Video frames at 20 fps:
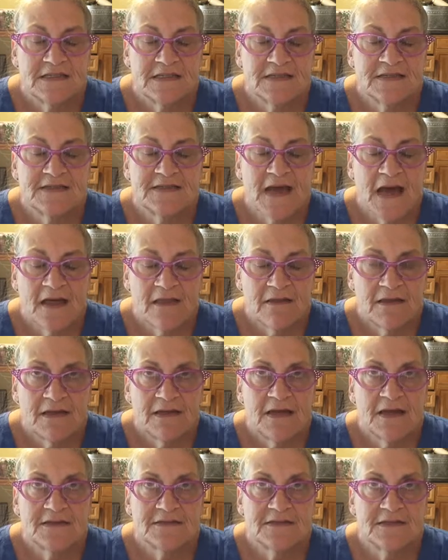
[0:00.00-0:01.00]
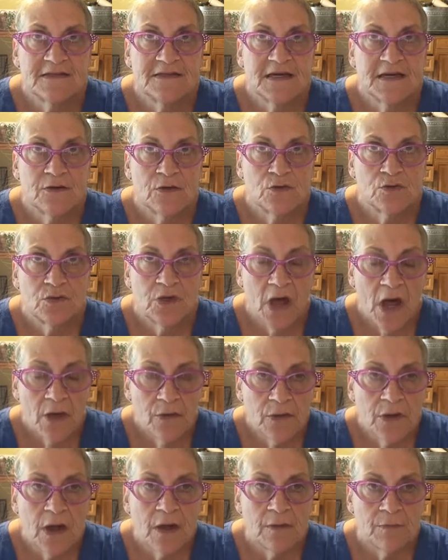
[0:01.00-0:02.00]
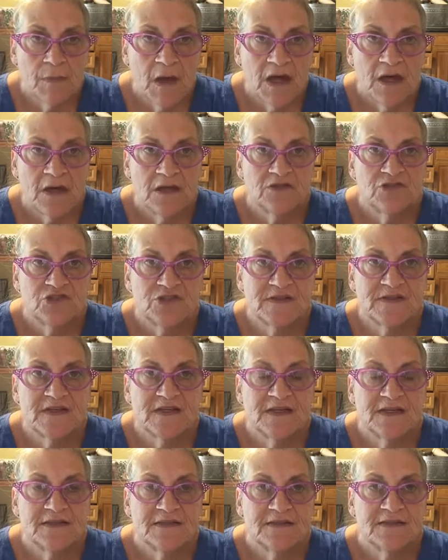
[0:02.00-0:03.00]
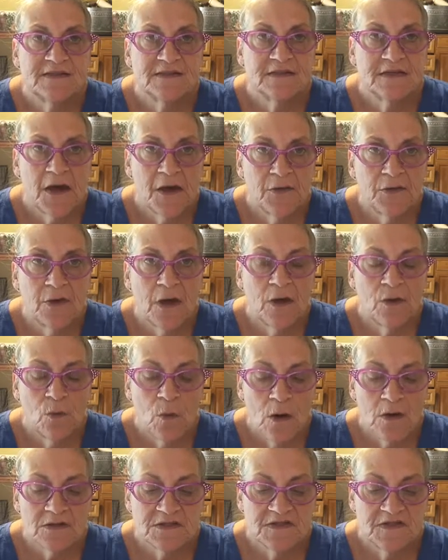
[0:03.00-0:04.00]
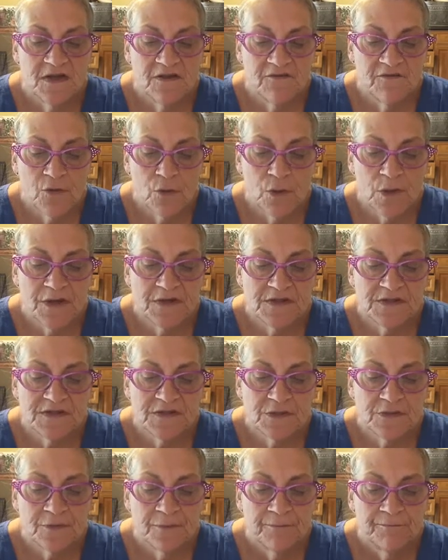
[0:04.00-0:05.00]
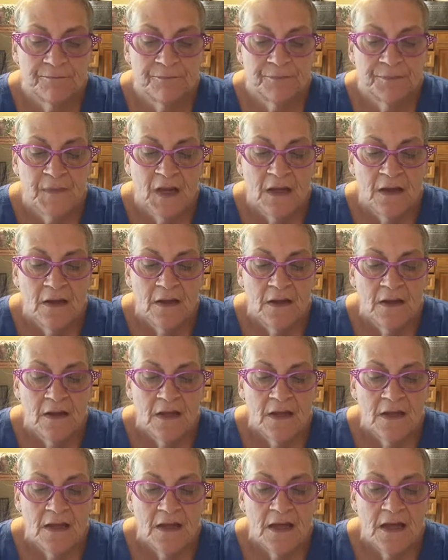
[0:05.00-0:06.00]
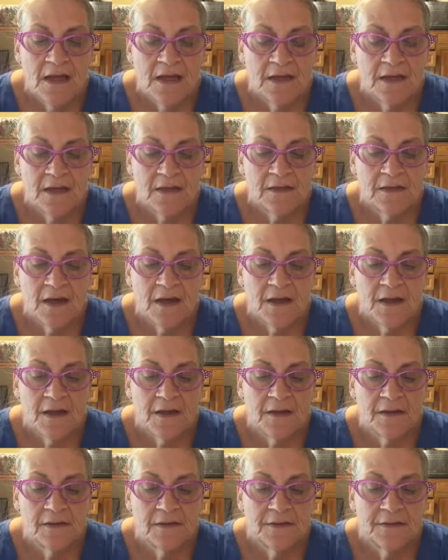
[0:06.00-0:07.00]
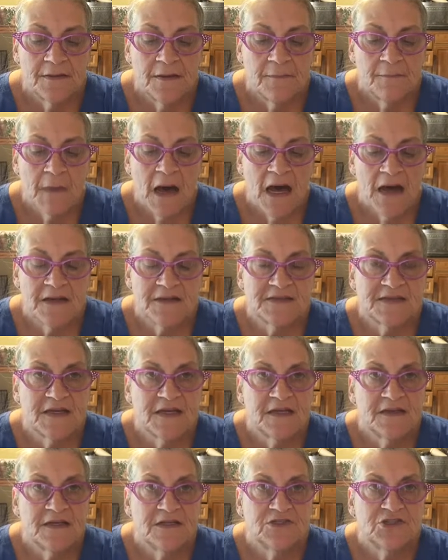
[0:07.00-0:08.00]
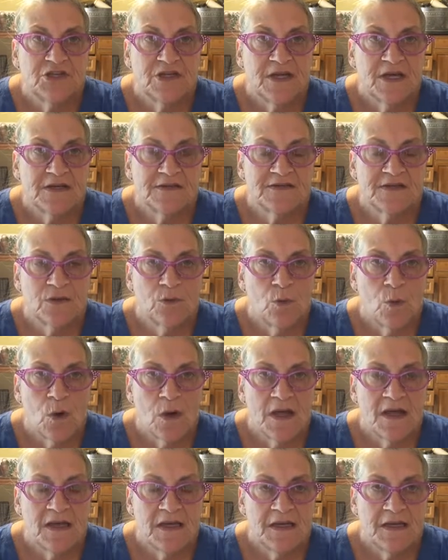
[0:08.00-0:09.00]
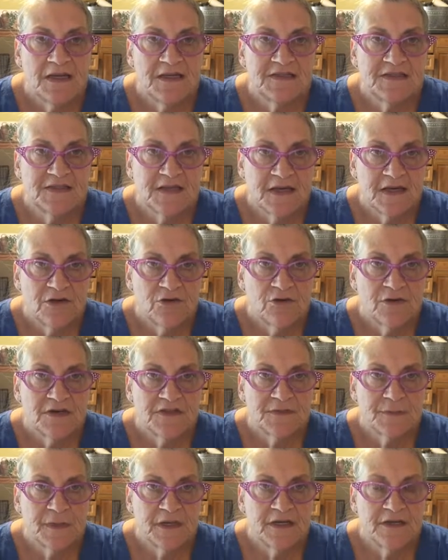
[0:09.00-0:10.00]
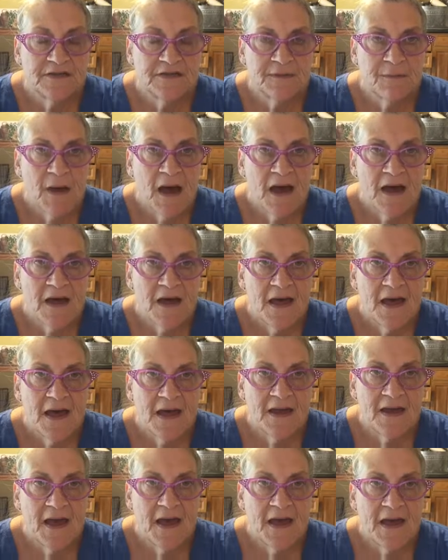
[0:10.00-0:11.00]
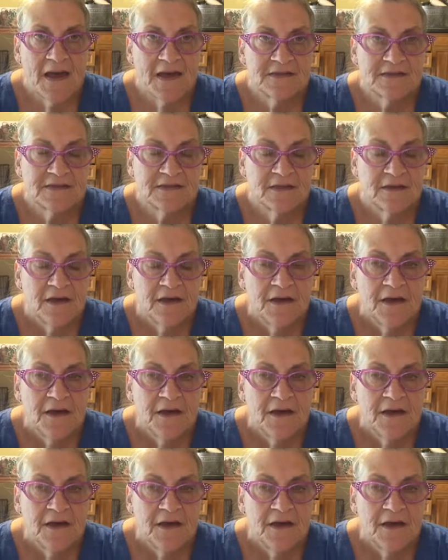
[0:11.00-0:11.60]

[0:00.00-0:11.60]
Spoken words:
Sally doesn't tell Coco much since Coco works at Forrester. And Maya said that she doesn't want any secrets because Maya had asked